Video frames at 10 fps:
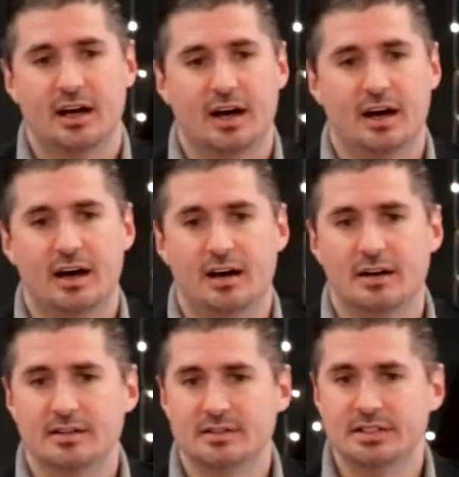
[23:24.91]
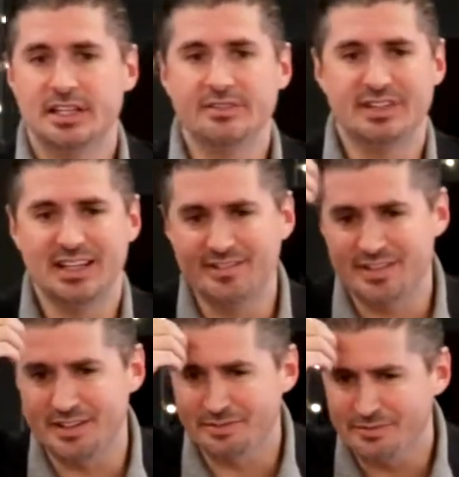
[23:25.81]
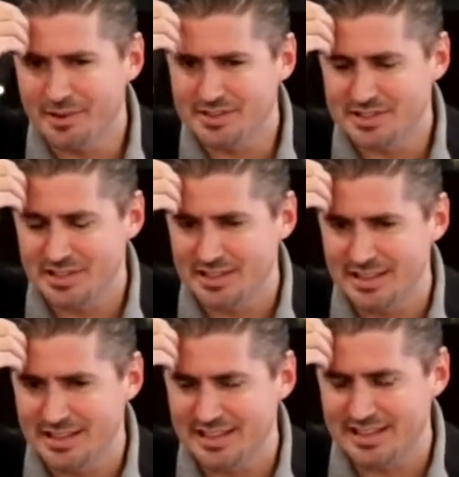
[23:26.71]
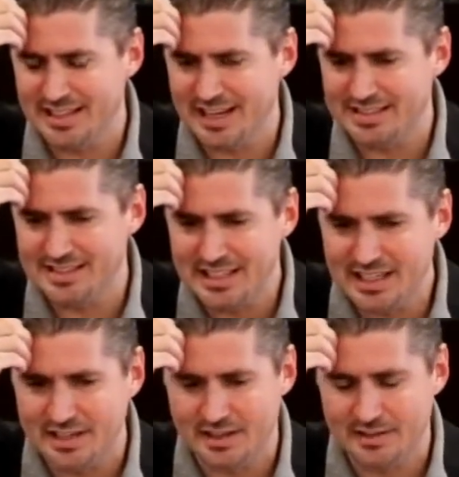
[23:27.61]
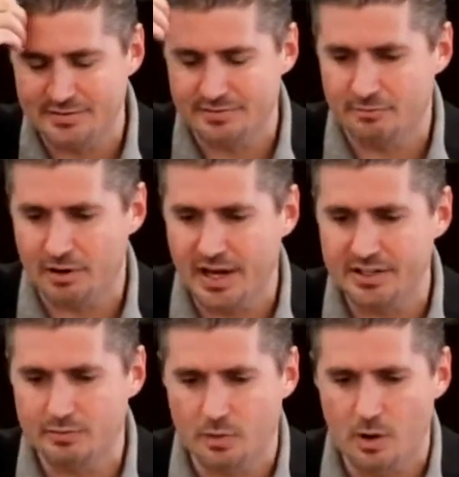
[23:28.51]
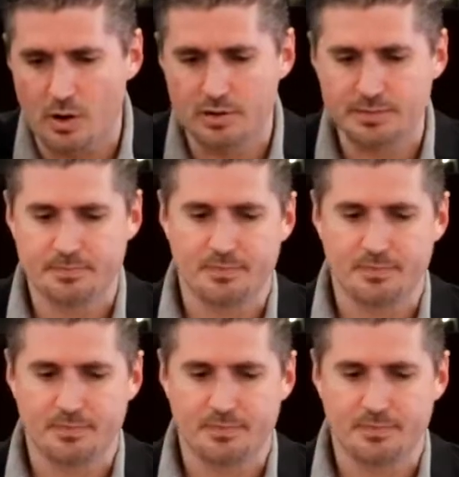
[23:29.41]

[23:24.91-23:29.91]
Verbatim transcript: uh, even, even the function, the, the, the idea of right and wrong,